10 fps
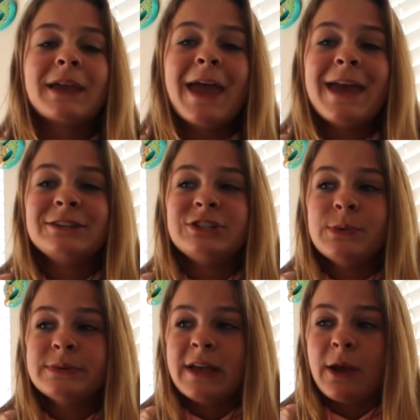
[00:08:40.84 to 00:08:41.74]
And
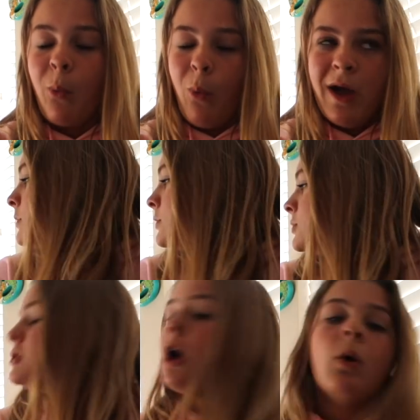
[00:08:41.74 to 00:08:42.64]
she was like, what?
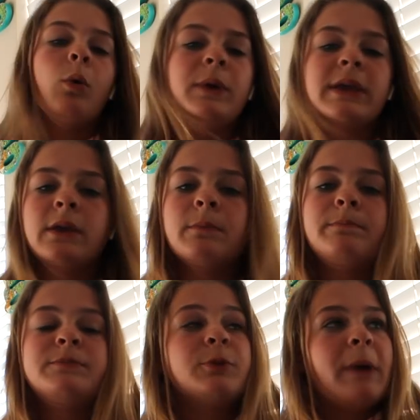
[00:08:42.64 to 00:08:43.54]
So
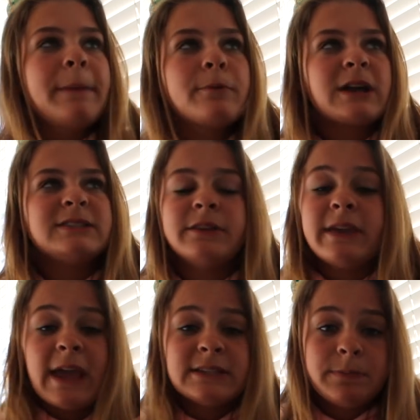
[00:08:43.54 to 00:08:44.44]
Piper
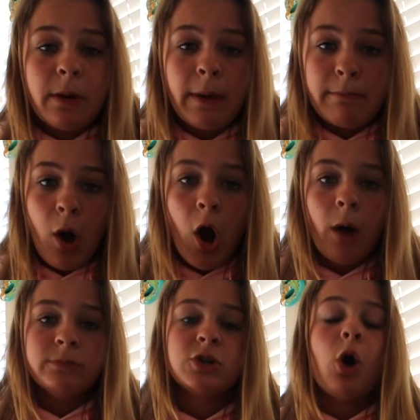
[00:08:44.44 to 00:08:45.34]
accidentally hangs up on my
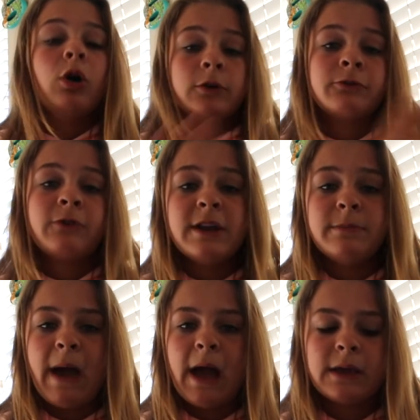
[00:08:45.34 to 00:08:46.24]
mom to call her
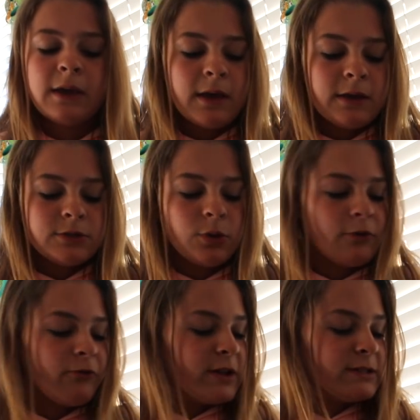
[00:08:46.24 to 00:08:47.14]
friend back. So
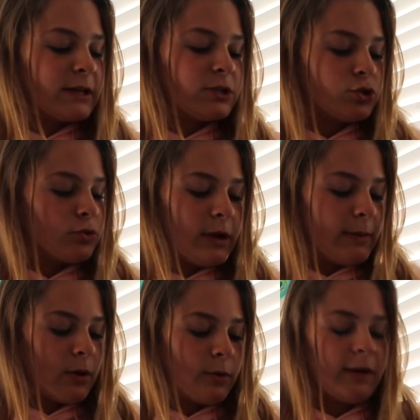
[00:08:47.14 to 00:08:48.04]
her friend's, like,
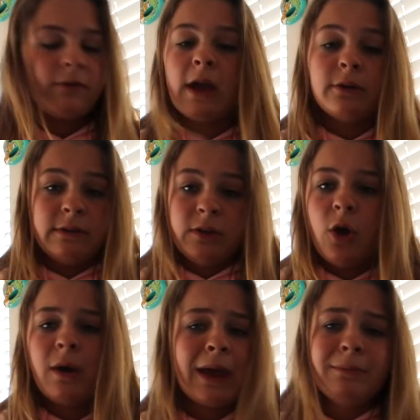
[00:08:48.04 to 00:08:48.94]
screaming or whatever, I don't even
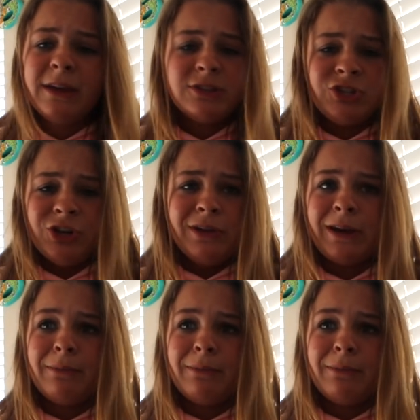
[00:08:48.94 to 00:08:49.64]
know. And I'm, like, chilling.